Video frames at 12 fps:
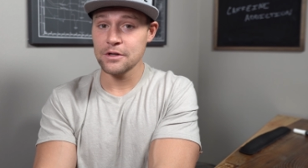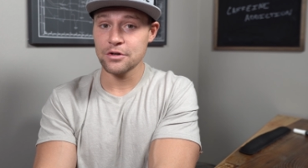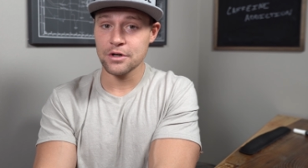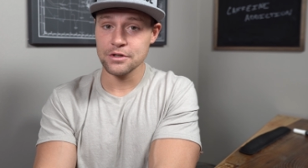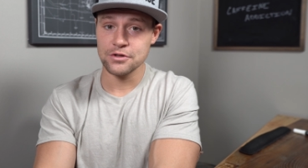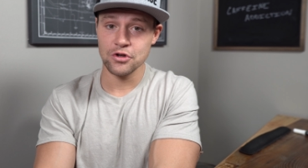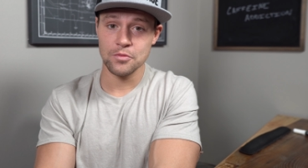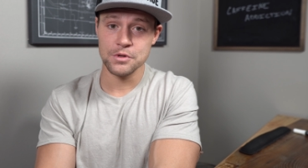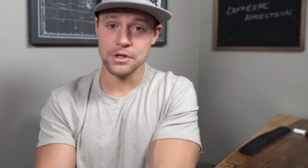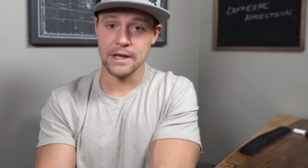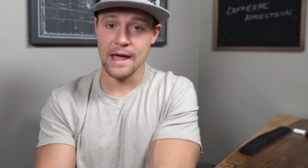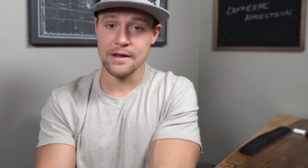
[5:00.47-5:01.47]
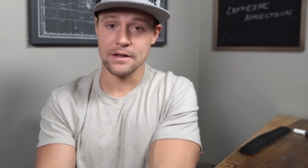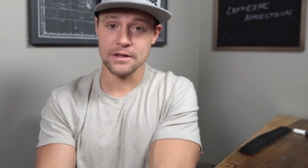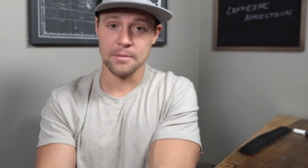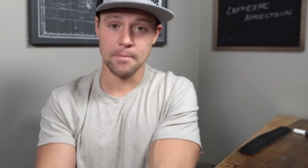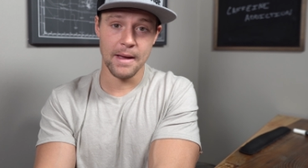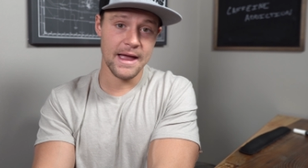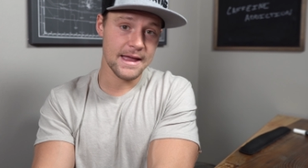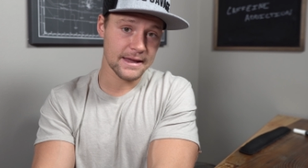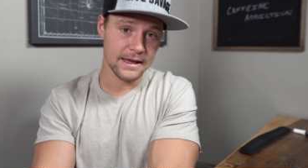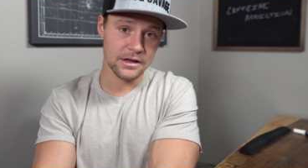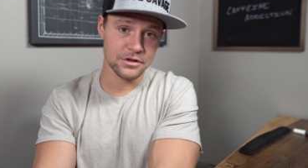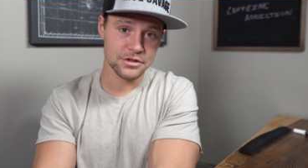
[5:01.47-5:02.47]
you're consuming, you count in the
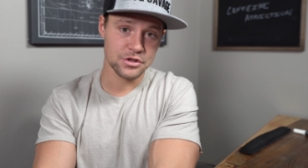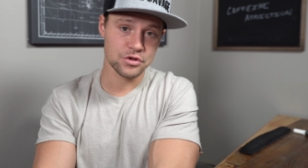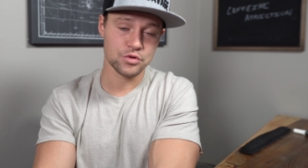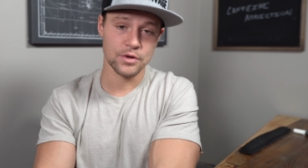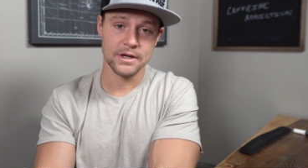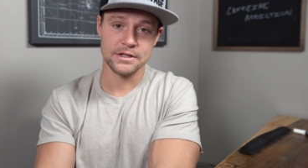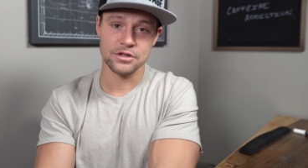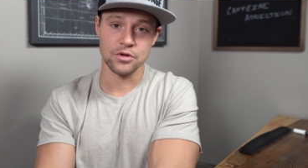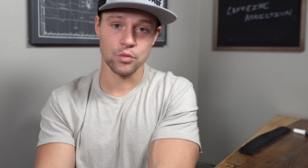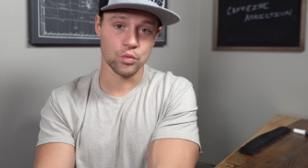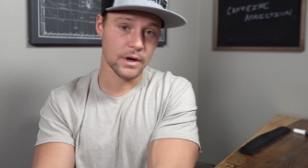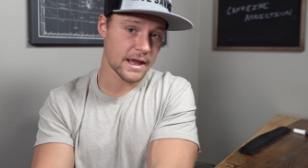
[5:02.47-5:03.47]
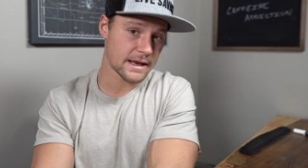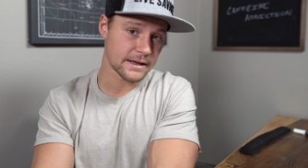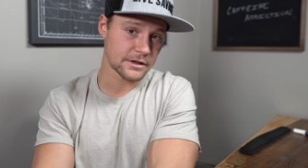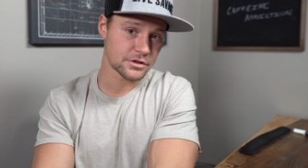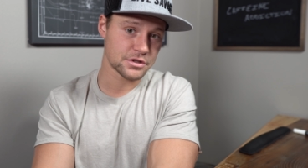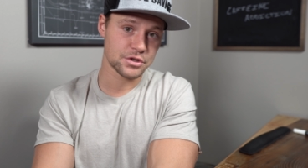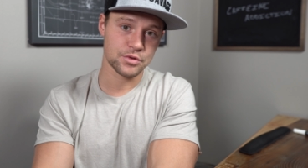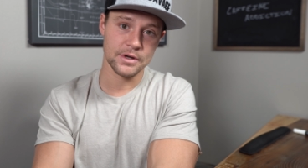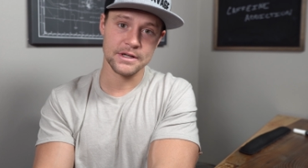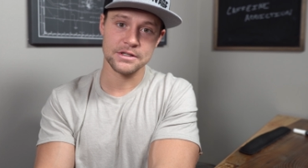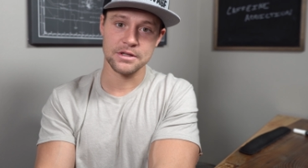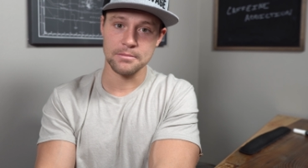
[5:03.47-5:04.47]
Bang energy drinks, the Reign energy
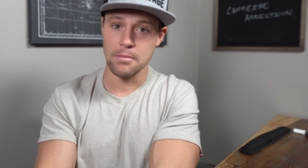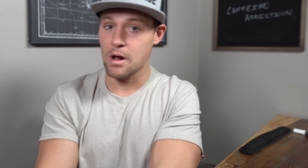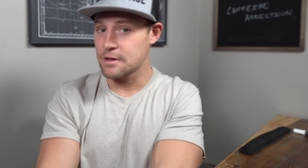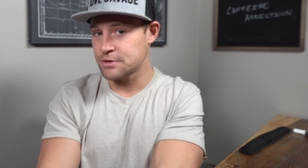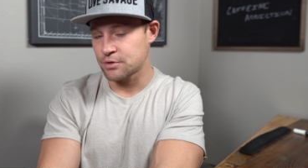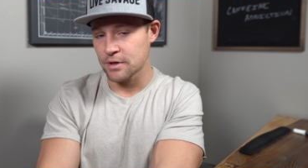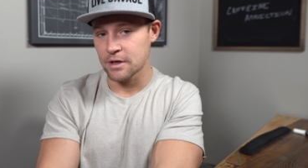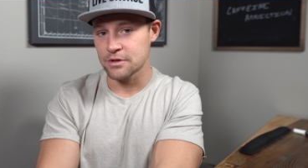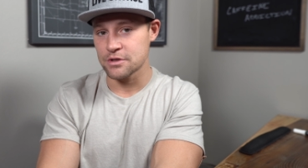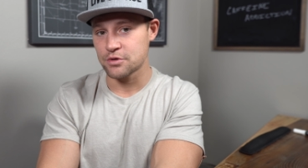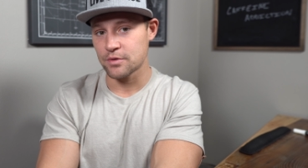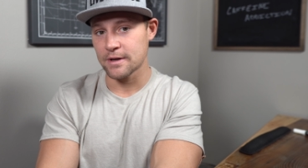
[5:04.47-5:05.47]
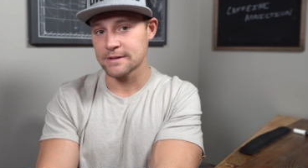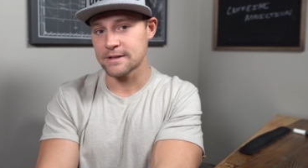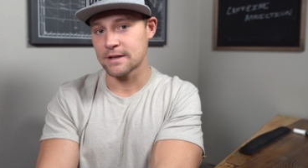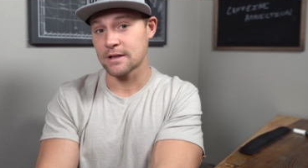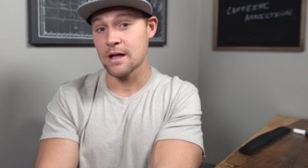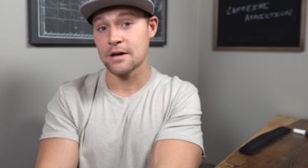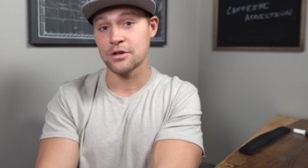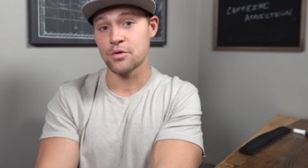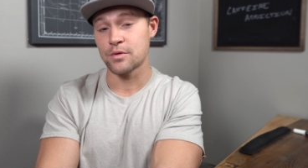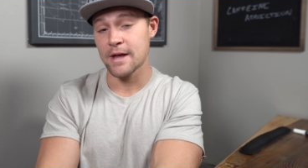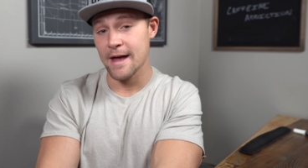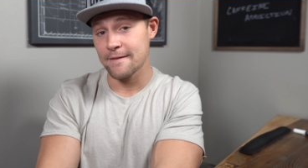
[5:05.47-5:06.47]
drinks, the Monster energy drinks that a lot of
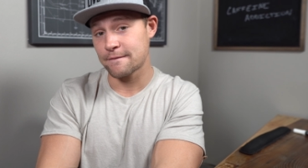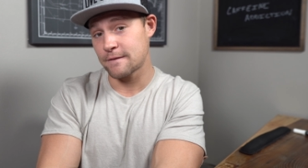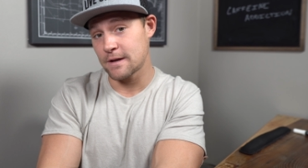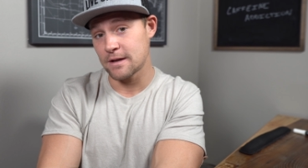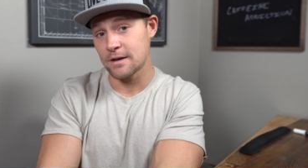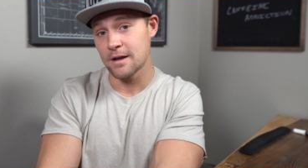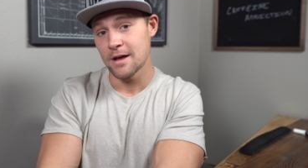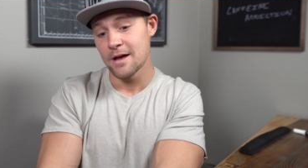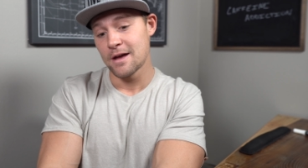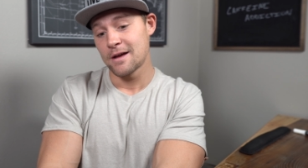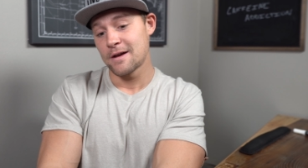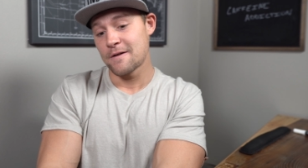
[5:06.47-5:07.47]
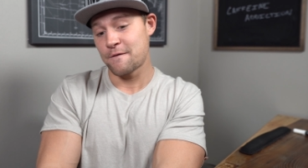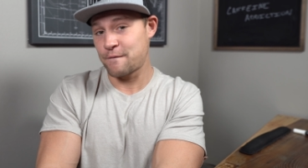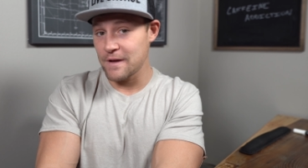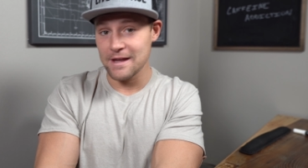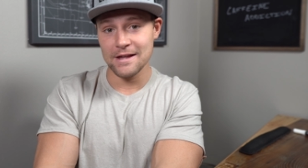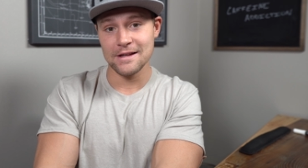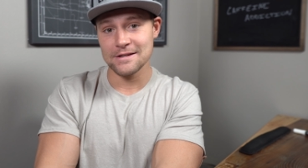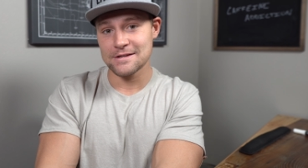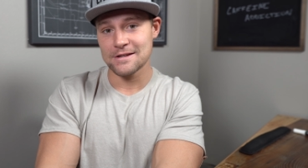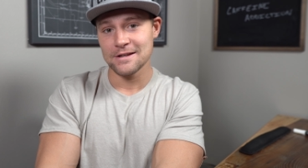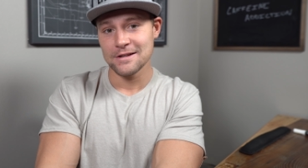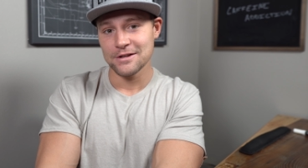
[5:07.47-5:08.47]
you caffeine
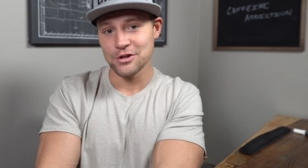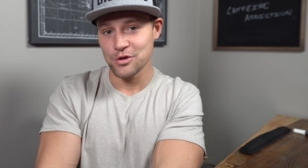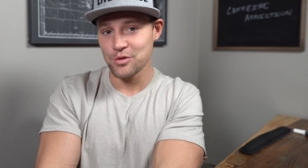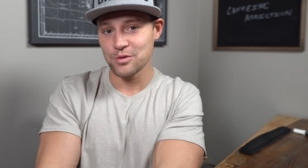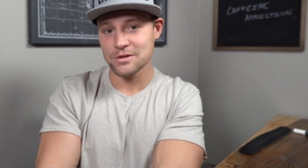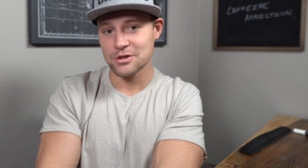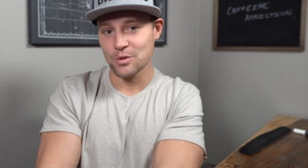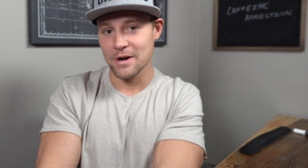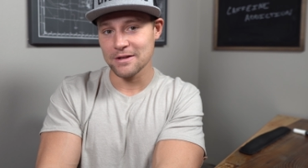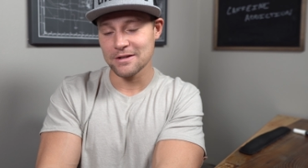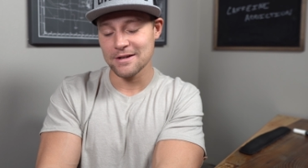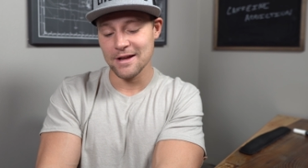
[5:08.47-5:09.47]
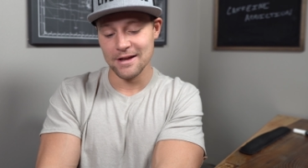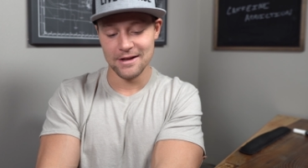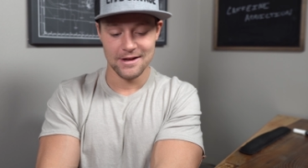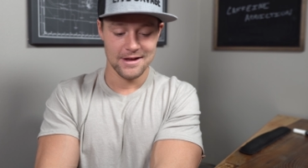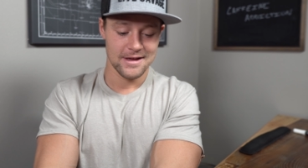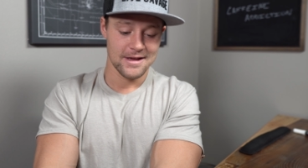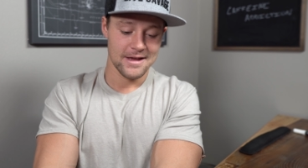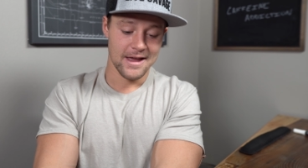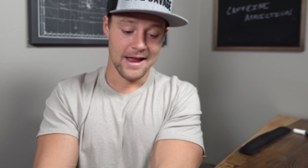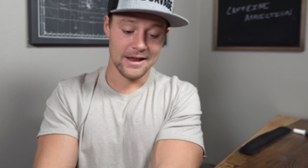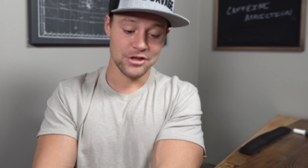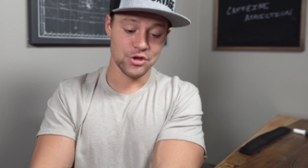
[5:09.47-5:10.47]
fiends use throughout the day,
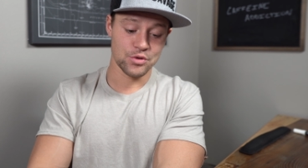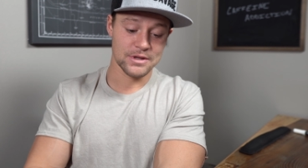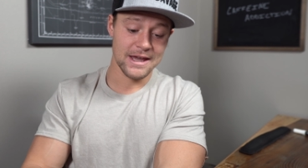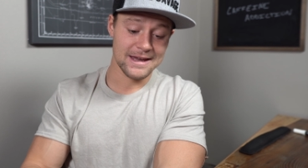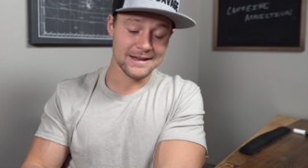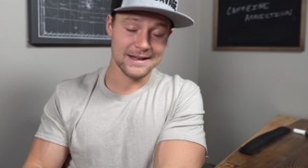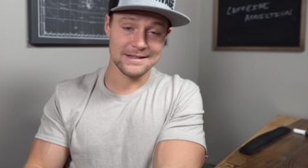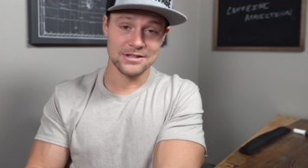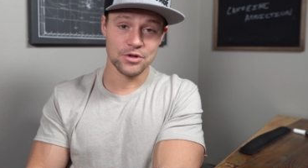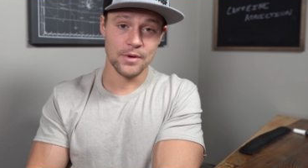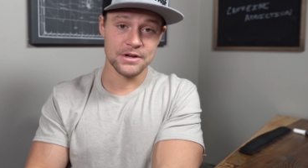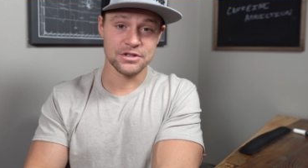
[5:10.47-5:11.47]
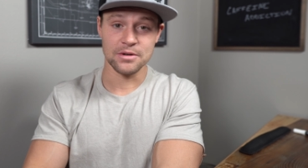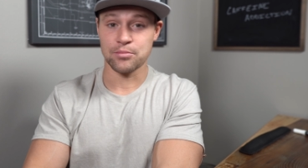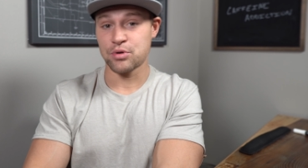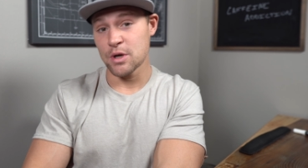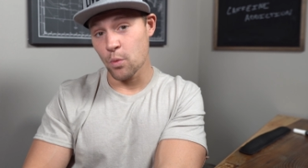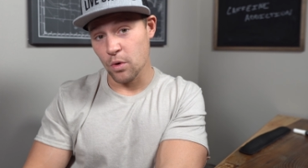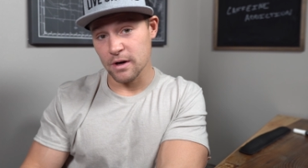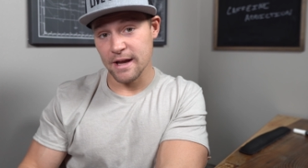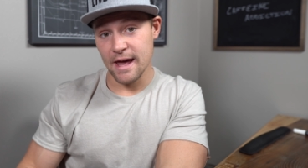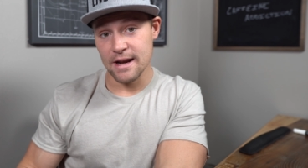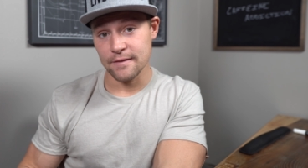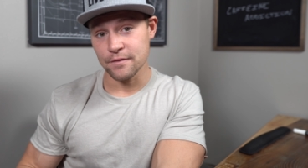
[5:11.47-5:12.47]
and you take into consideration the
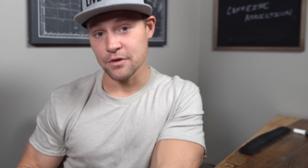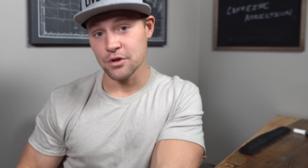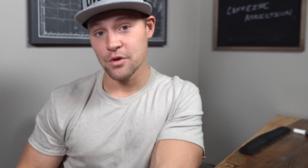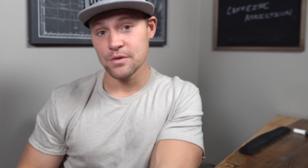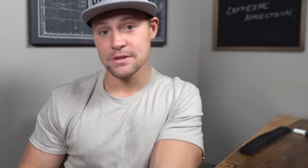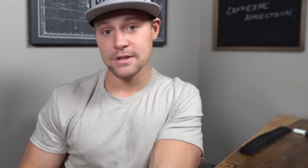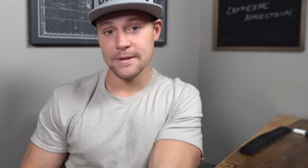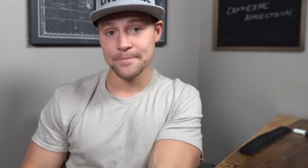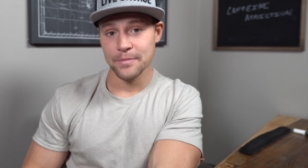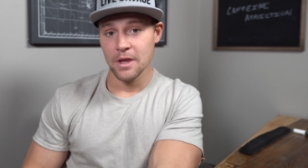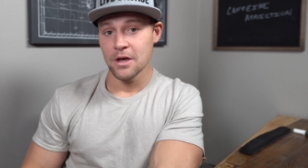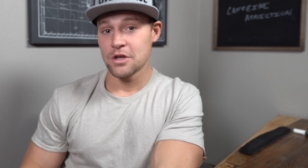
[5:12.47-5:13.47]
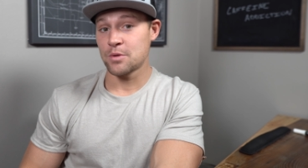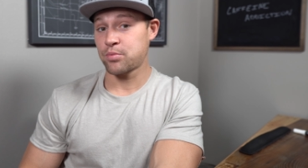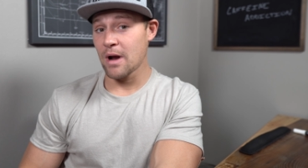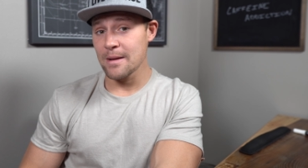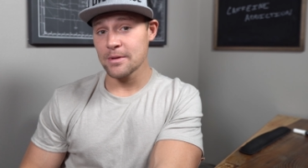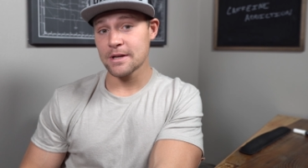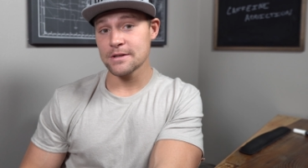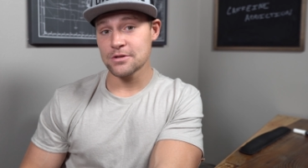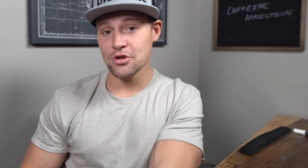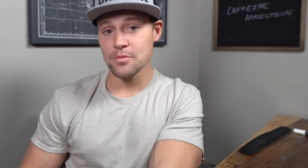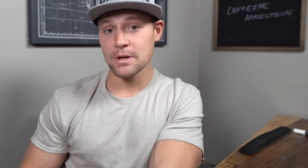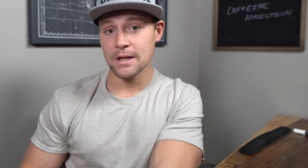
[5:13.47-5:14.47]
pre-workout if you're using it, you're probably
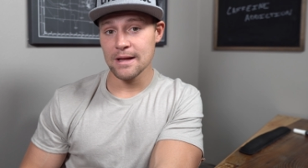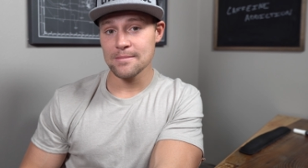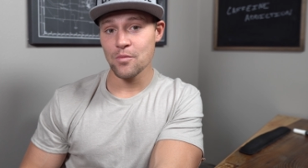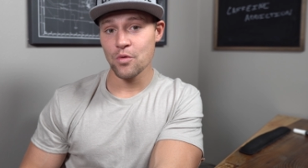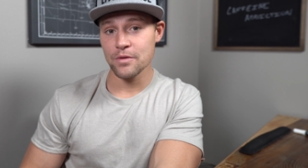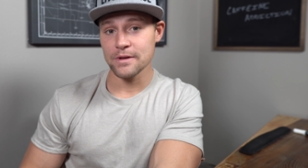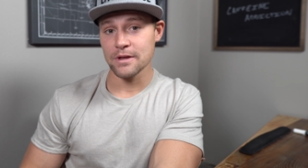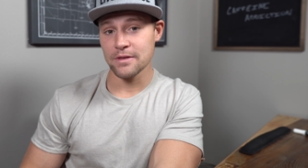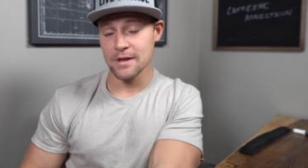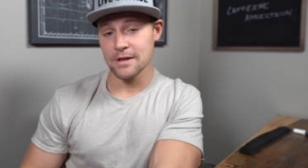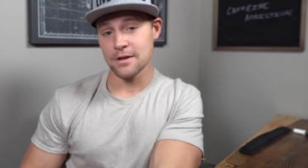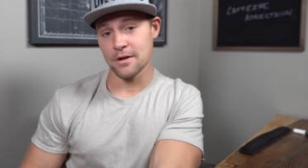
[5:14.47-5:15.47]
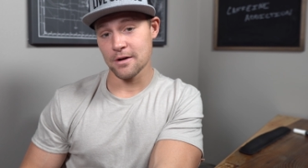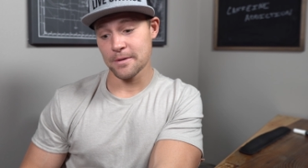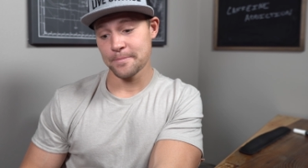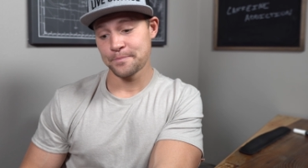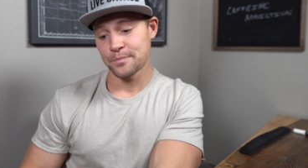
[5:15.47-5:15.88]
consuming a lot more than you think you are.